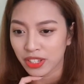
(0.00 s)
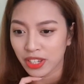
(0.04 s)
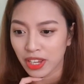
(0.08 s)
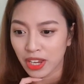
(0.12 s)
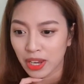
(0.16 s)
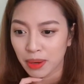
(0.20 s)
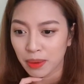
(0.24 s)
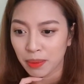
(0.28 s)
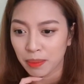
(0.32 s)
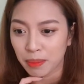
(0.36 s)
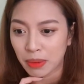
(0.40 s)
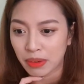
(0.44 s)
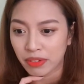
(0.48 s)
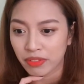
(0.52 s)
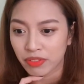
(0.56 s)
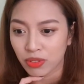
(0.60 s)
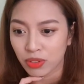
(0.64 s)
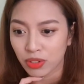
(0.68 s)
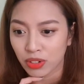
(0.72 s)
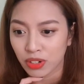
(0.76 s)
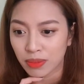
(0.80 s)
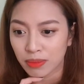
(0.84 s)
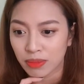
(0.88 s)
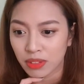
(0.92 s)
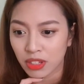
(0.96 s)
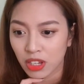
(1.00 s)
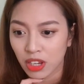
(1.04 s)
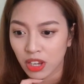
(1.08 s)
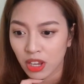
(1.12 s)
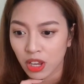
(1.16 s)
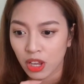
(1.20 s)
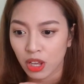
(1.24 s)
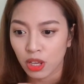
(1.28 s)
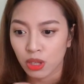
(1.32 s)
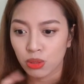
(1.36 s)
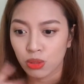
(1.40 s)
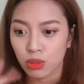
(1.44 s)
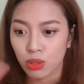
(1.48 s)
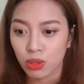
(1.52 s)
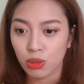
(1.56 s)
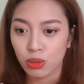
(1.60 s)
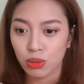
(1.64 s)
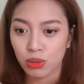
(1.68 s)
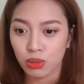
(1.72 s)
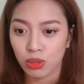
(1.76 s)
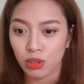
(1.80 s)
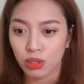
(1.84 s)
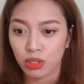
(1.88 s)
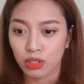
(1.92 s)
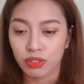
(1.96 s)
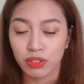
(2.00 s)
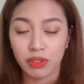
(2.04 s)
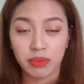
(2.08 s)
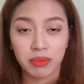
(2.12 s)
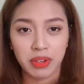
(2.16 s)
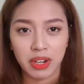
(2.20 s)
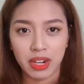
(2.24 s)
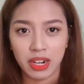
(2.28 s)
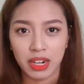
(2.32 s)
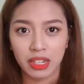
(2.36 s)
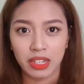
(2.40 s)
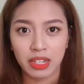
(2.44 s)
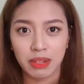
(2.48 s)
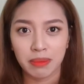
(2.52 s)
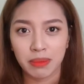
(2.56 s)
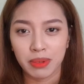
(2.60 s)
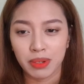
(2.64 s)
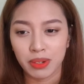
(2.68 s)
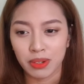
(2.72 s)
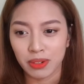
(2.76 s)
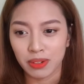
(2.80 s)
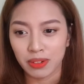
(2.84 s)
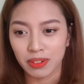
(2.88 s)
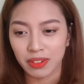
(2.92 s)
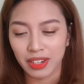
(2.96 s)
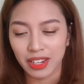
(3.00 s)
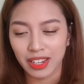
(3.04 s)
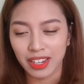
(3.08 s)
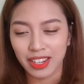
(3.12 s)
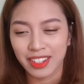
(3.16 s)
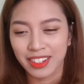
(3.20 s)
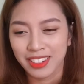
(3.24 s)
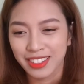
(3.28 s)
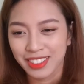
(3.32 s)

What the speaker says: They performed 2 songs from Kylie Minogue.